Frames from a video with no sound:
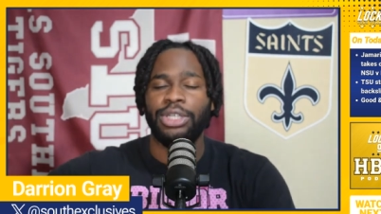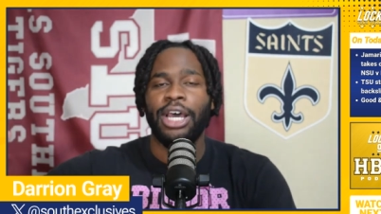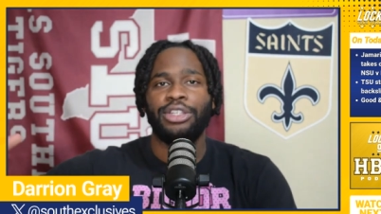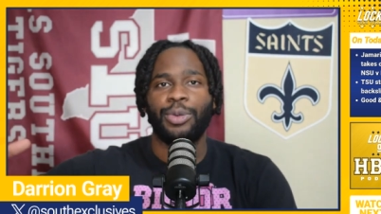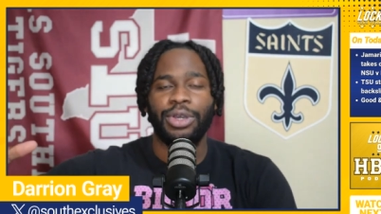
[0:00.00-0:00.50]

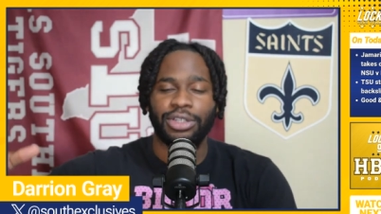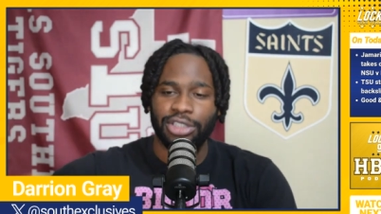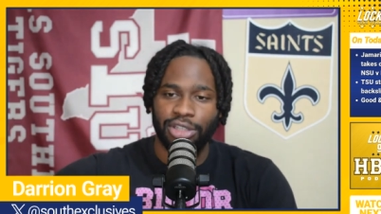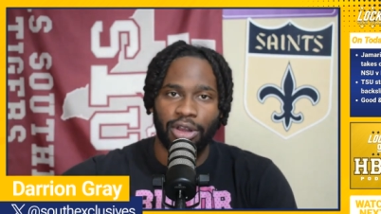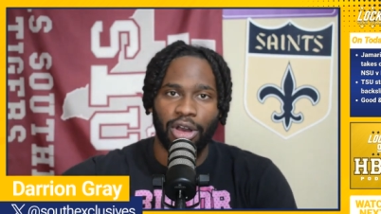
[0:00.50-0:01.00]
So we're going to
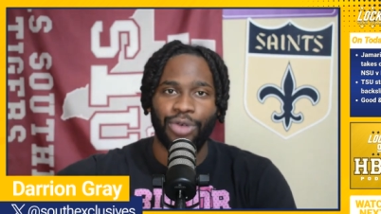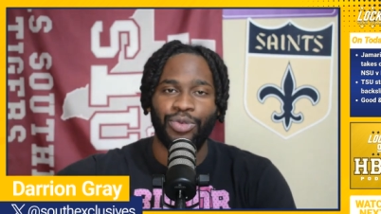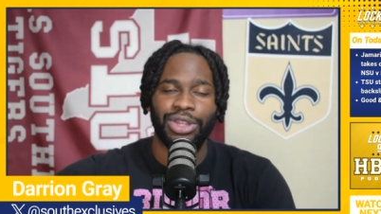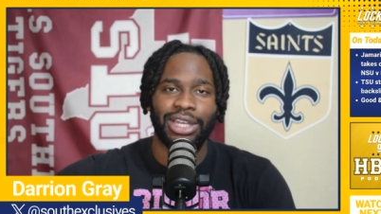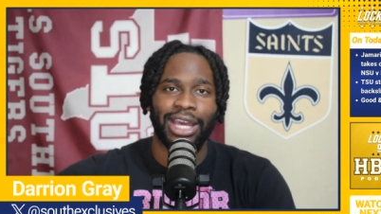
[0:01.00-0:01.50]
start off
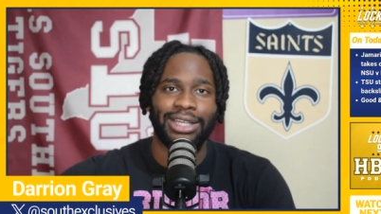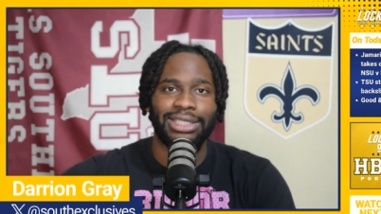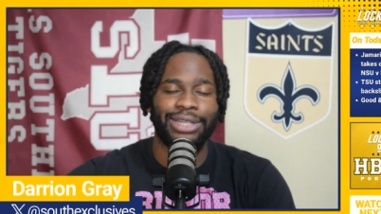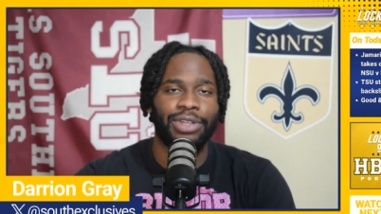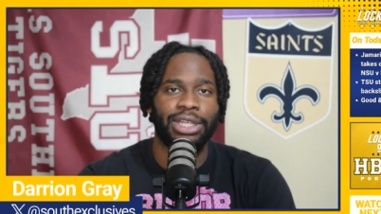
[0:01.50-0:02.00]
with the
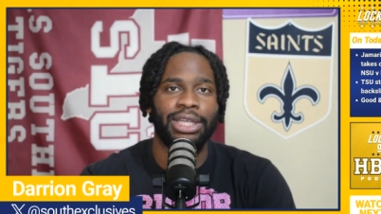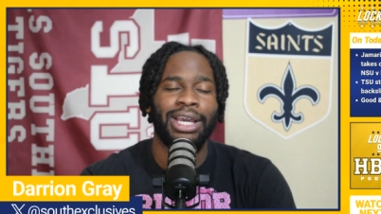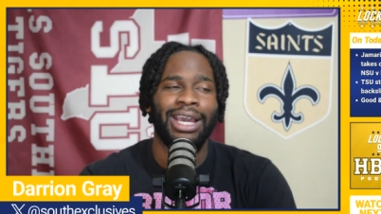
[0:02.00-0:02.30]
negativity.